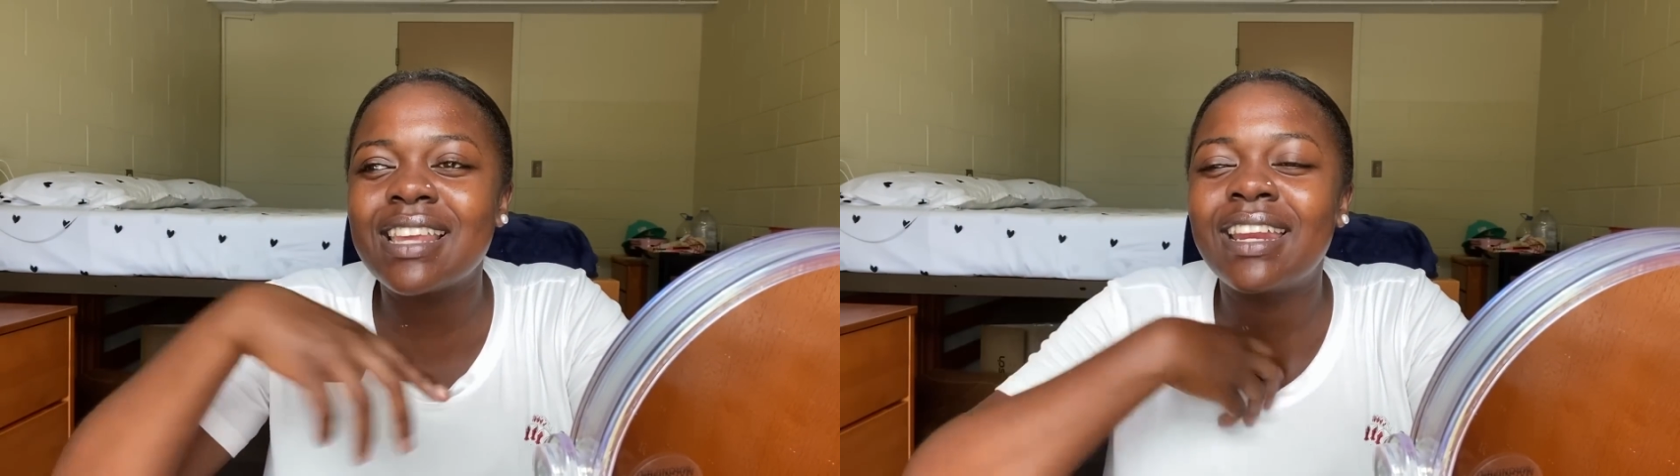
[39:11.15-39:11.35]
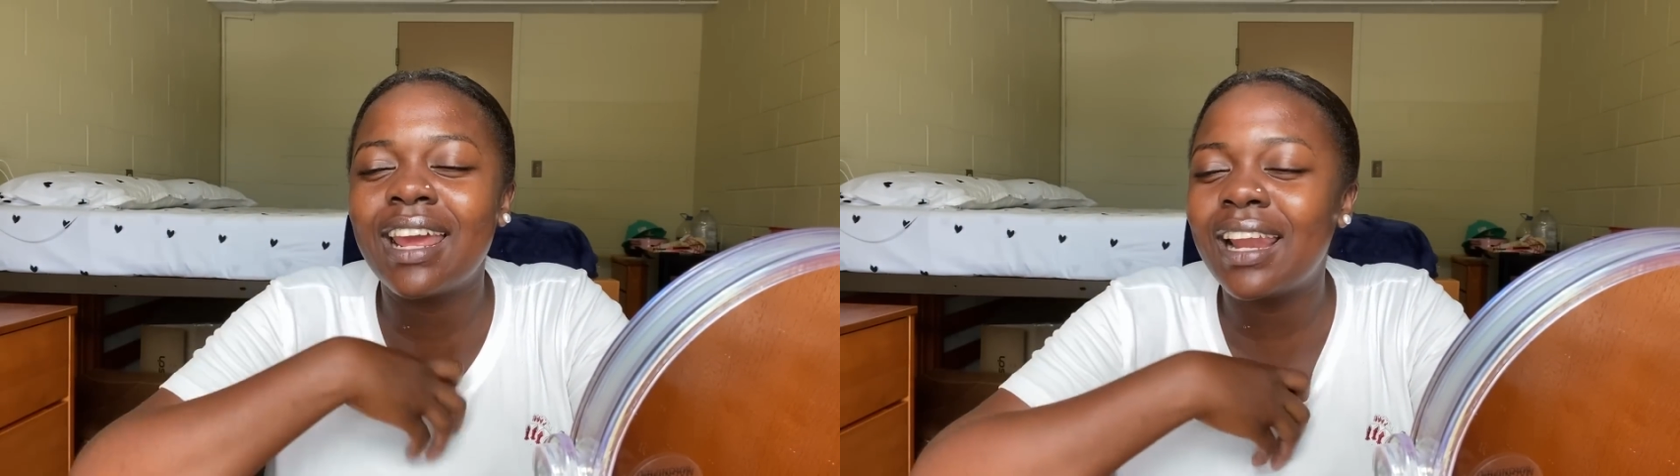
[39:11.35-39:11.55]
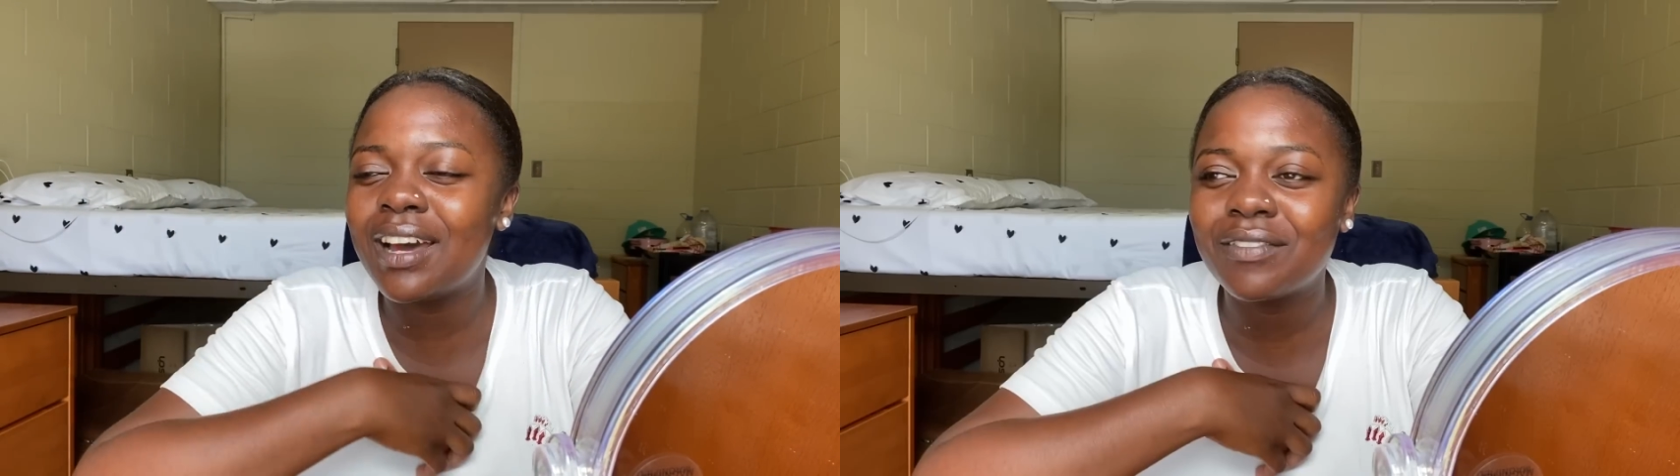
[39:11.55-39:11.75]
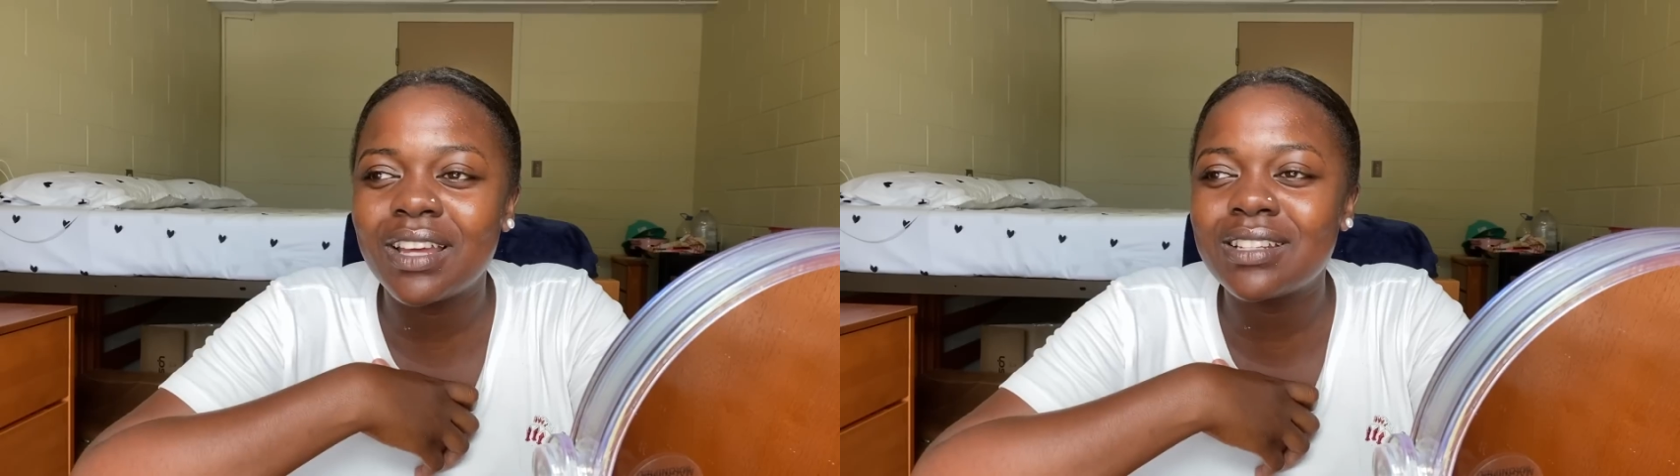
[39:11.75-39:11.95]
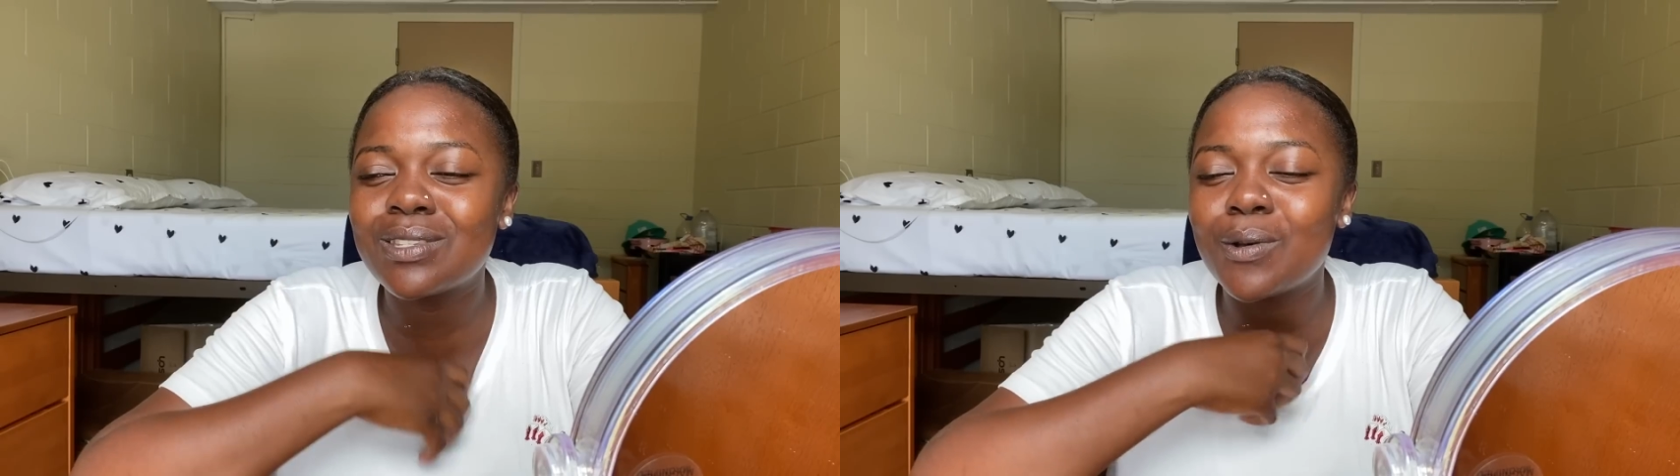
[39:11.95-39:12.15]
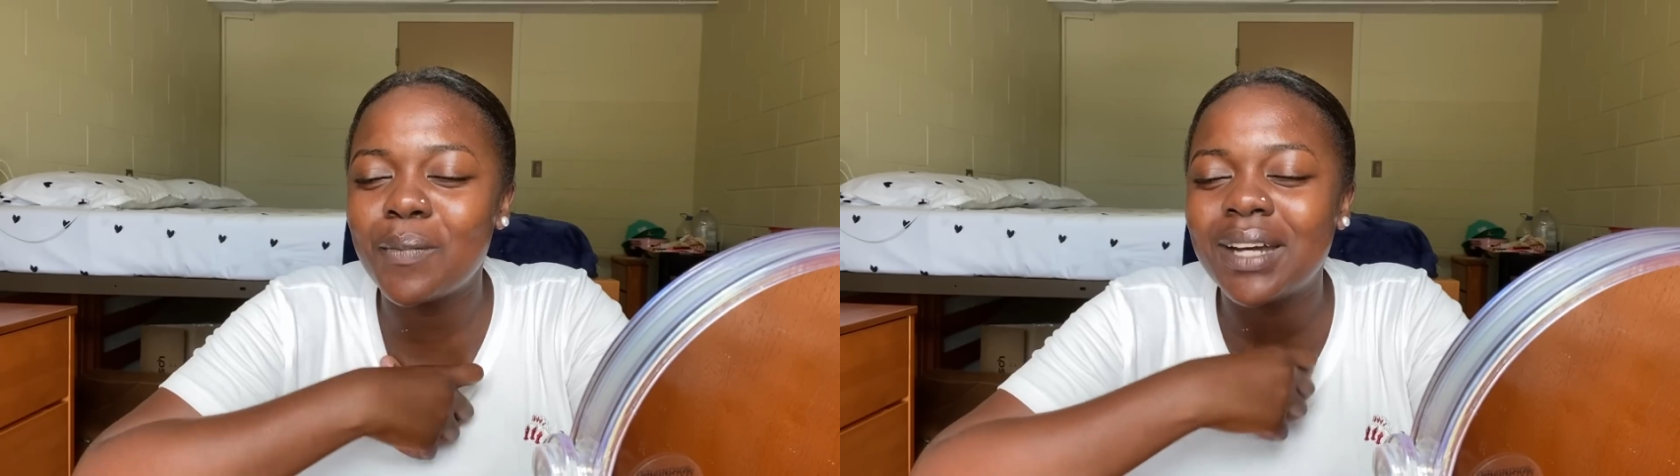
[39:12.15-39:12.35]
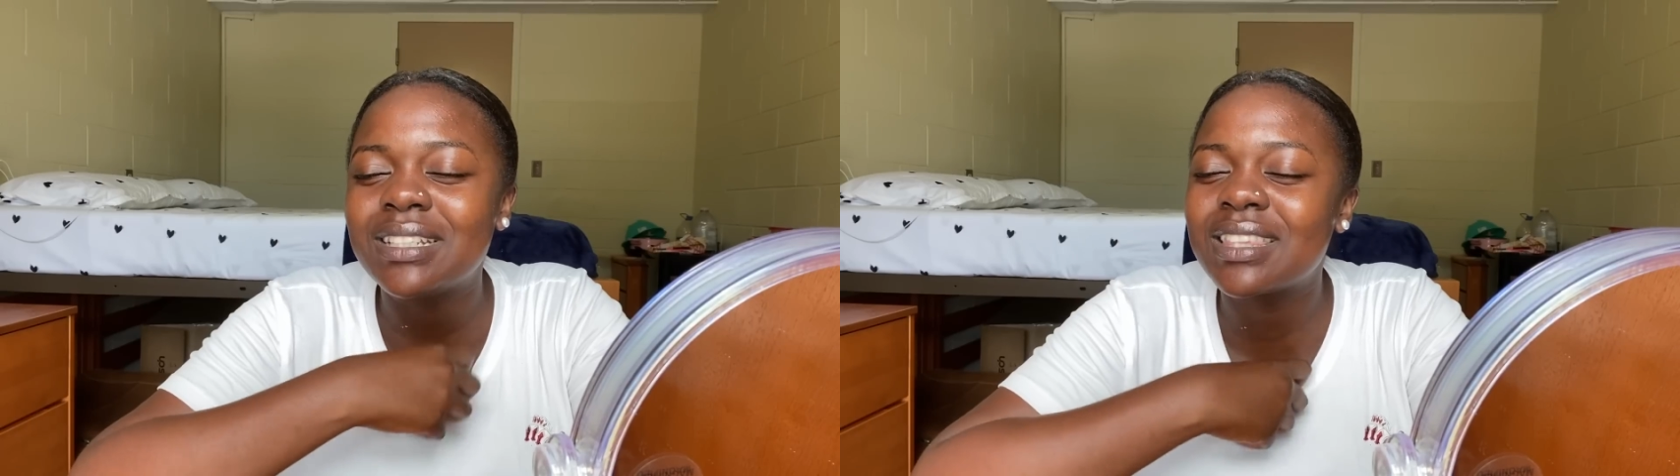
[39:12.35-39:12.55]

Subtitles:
and I love that so much.